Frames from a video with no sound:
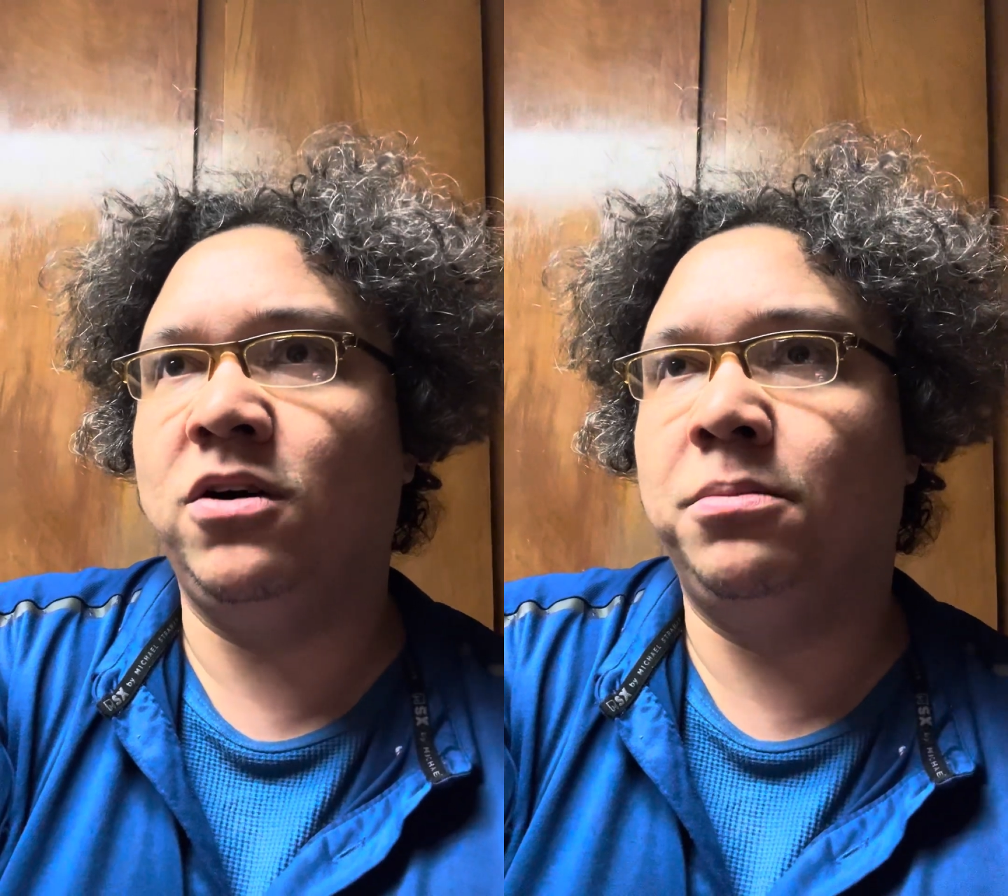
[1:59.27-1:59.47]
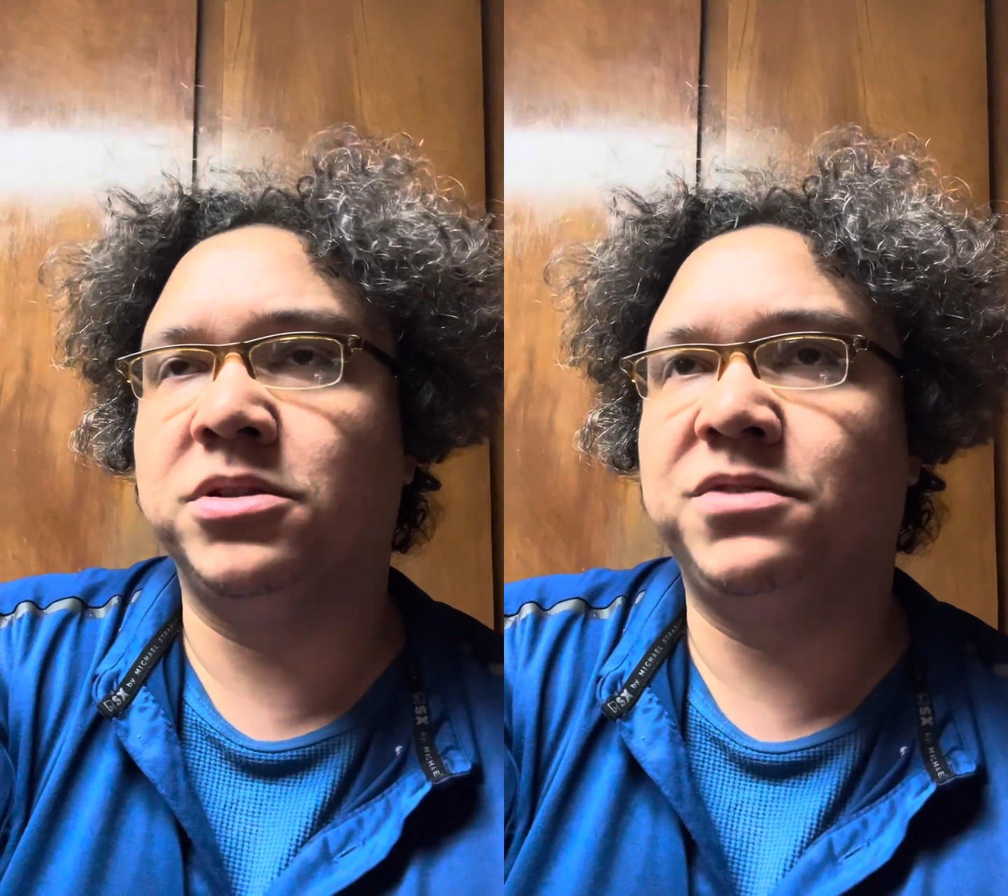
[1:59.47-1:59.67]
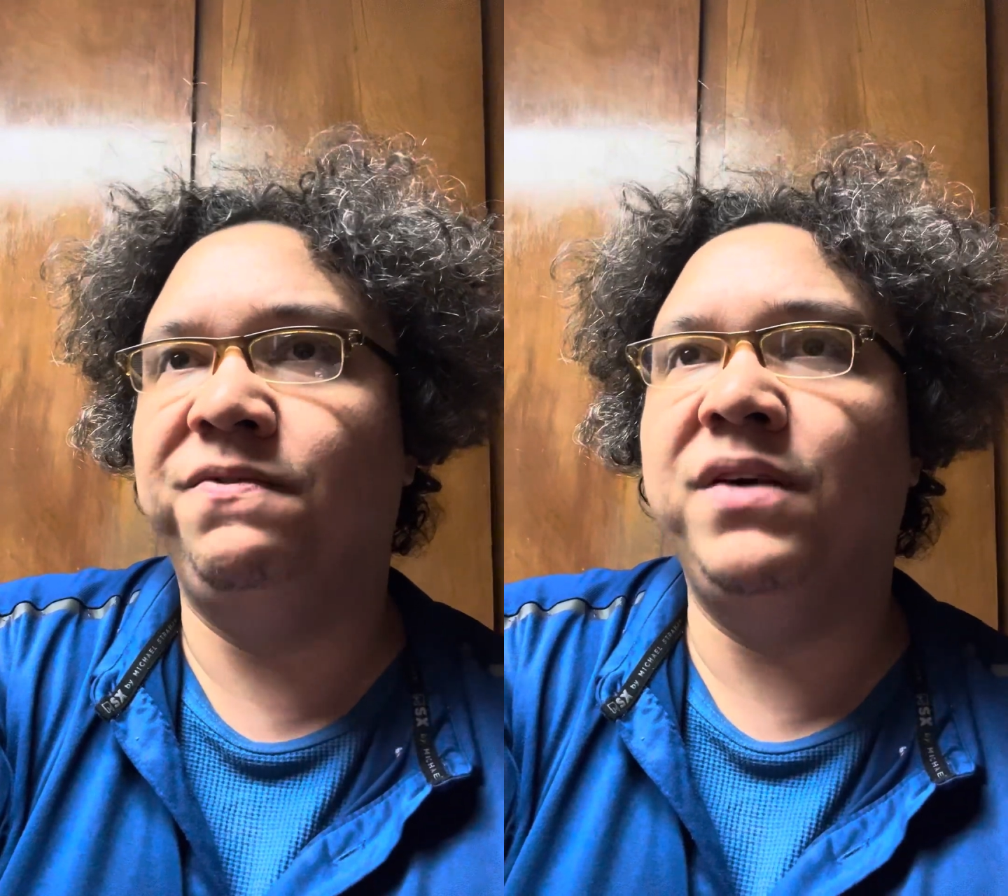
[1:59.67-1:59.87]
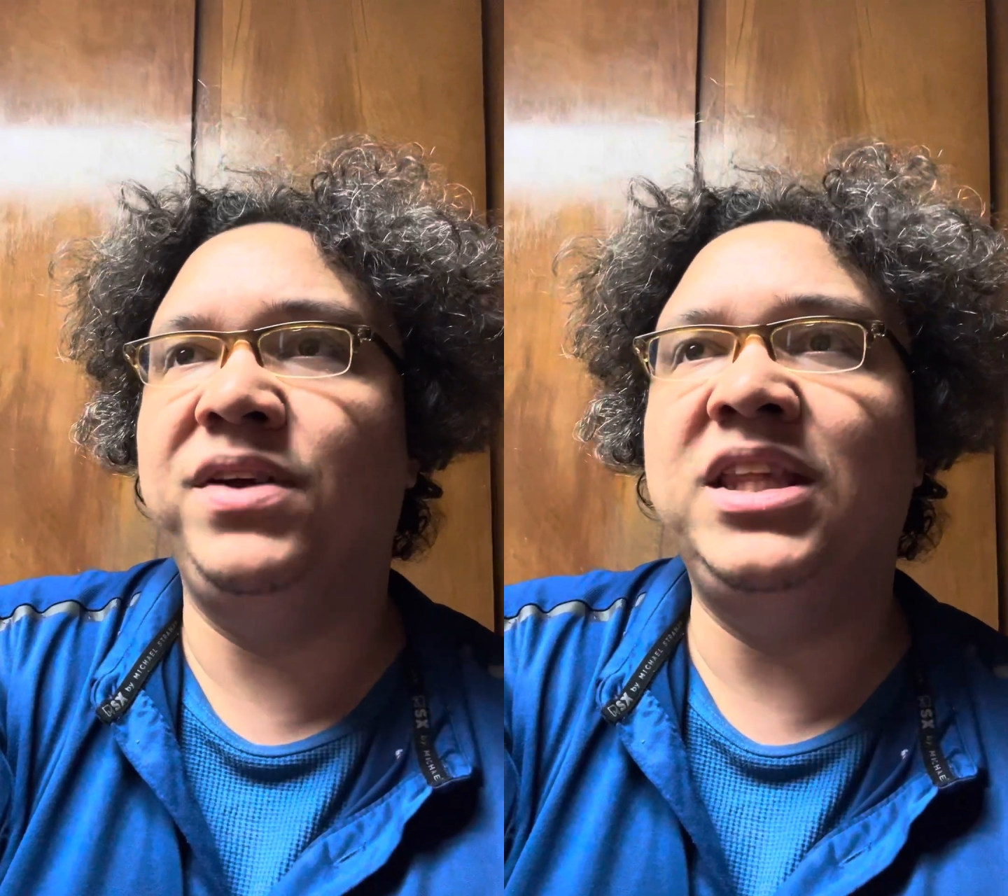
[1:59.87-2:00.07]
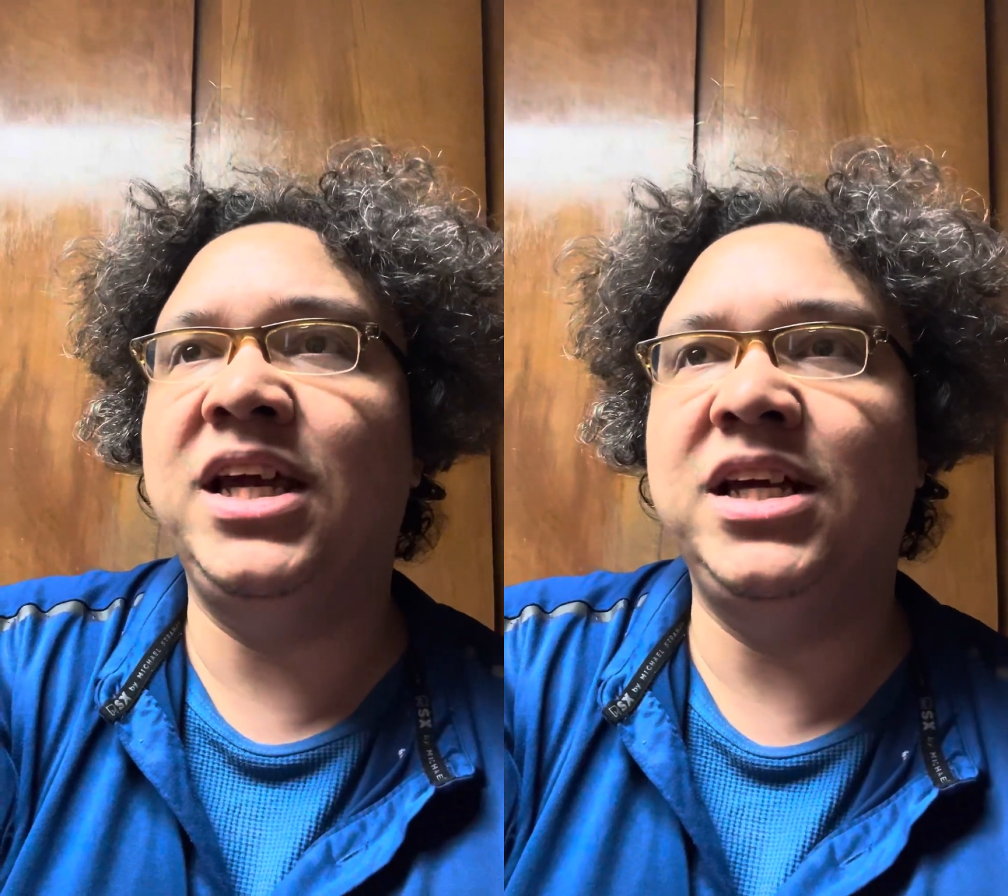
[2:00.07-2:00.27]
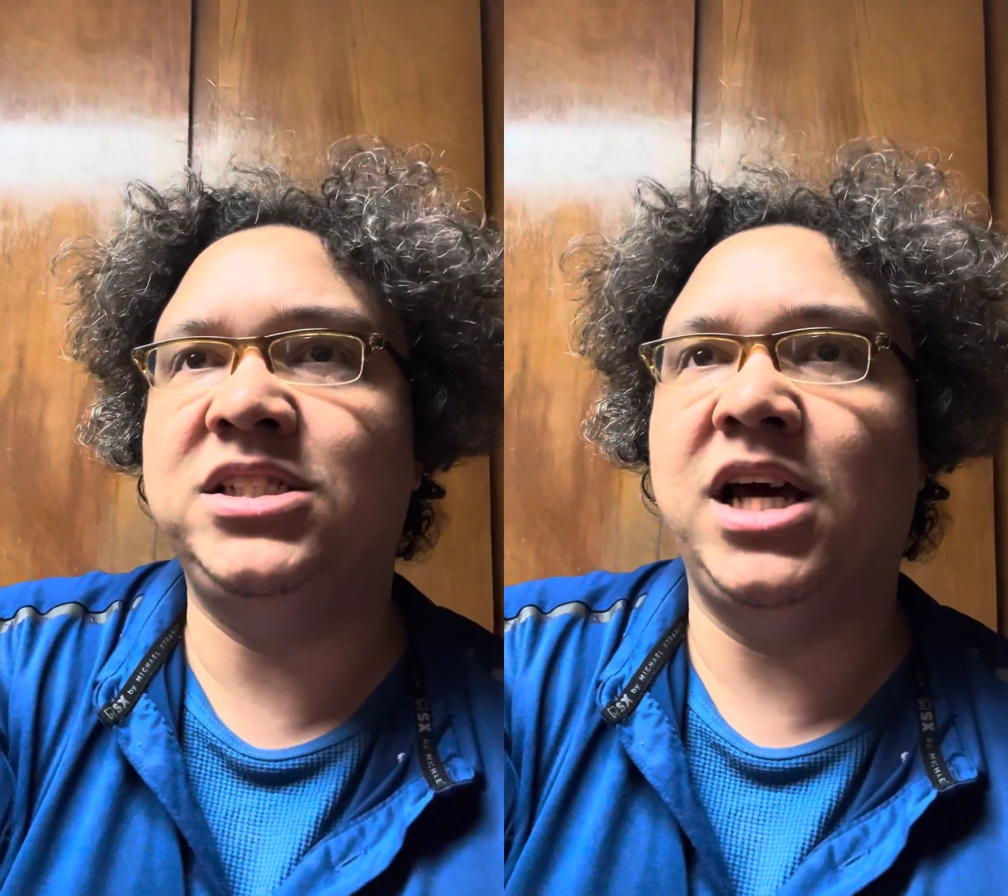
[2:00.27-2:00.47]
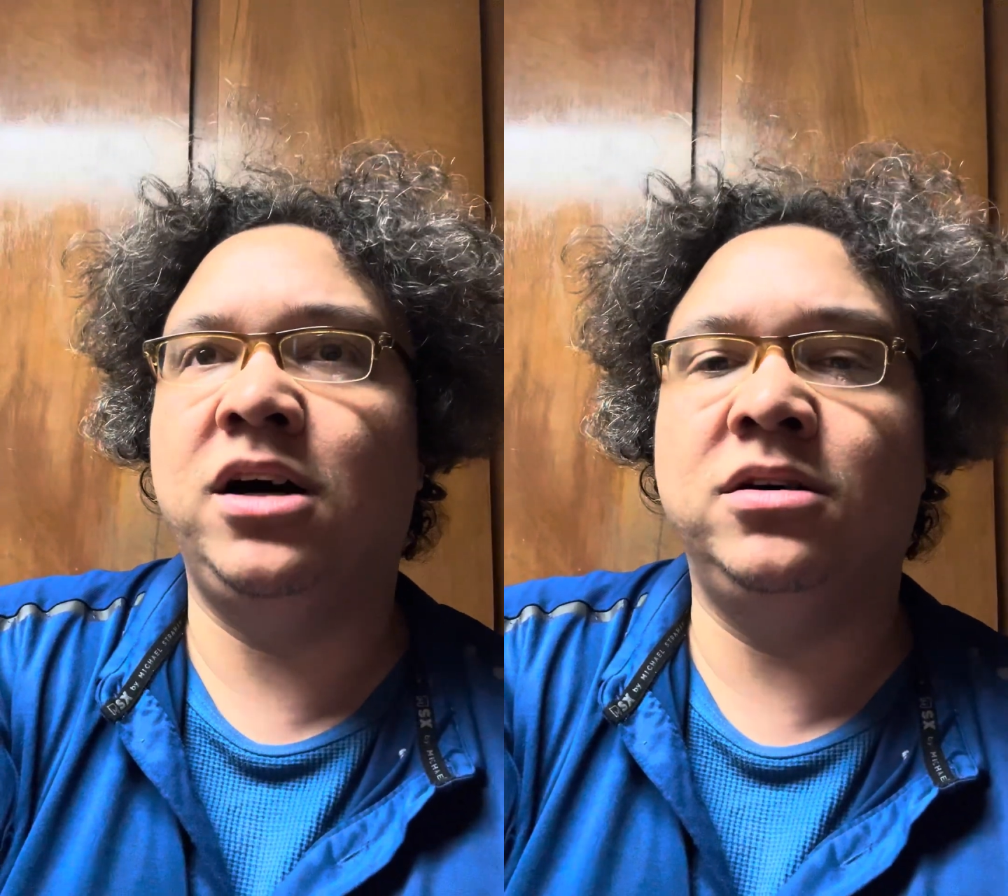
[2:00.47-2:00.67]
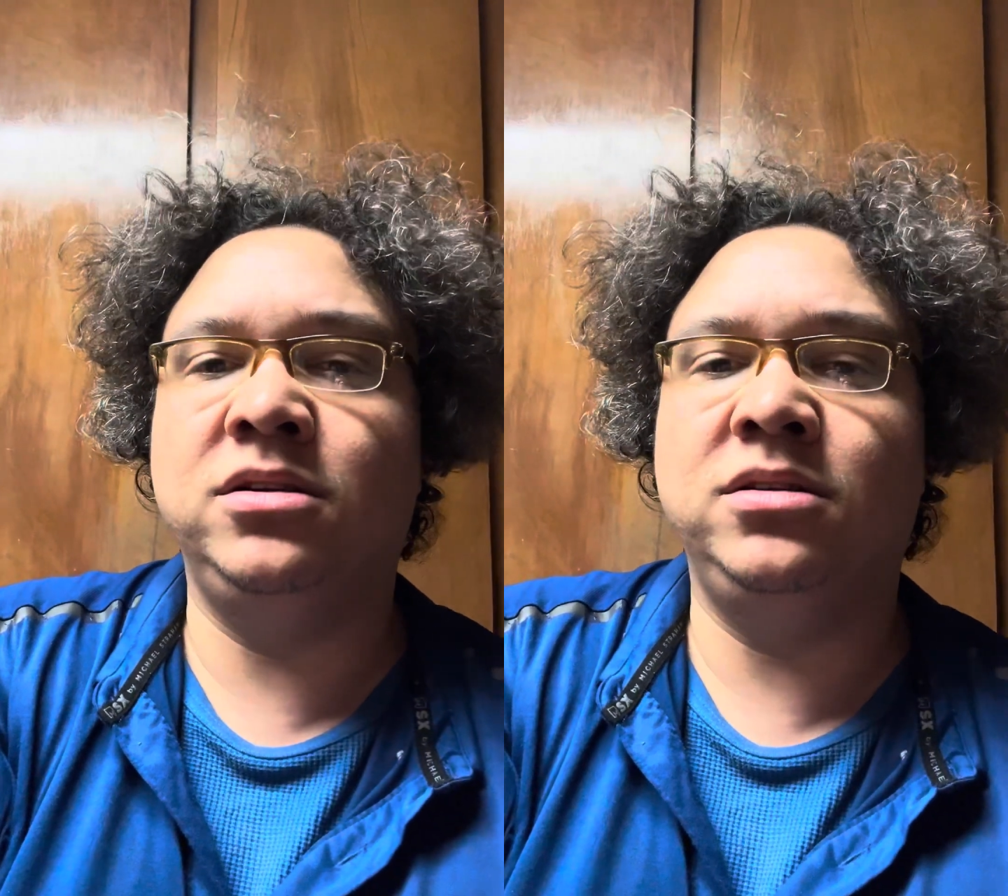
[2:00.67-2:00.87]
almost vivid
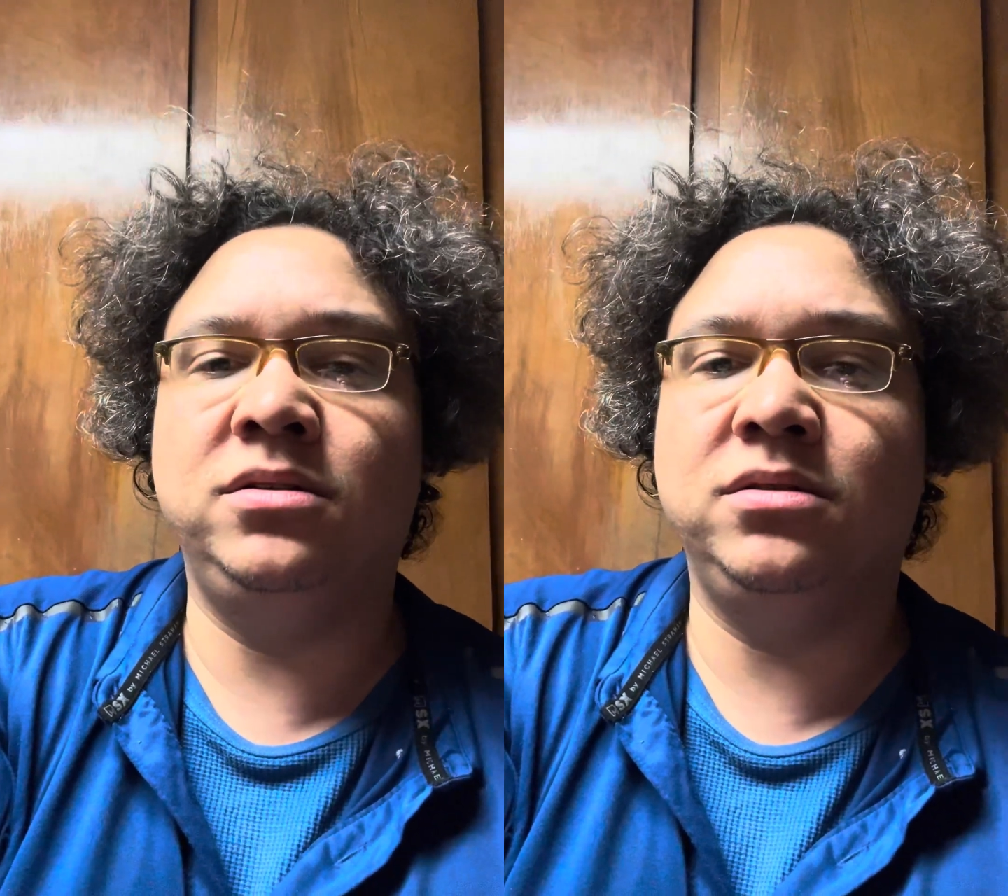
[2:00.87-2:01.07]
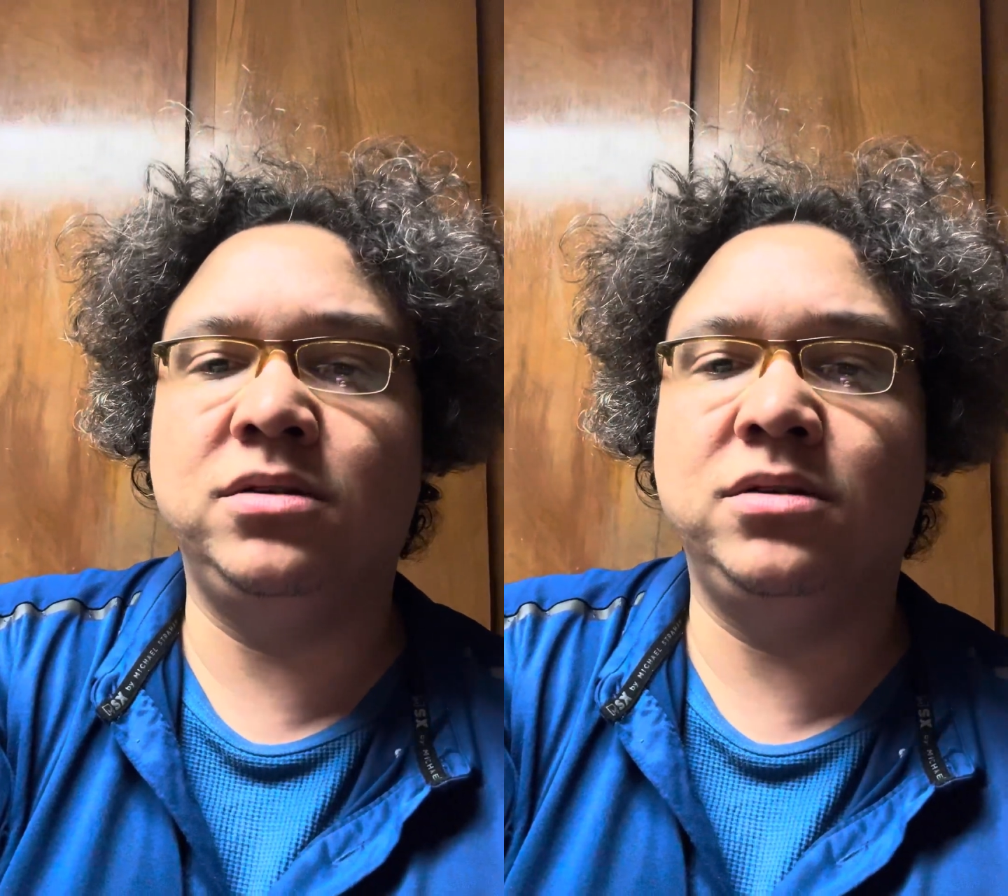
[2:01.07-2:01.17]
detail and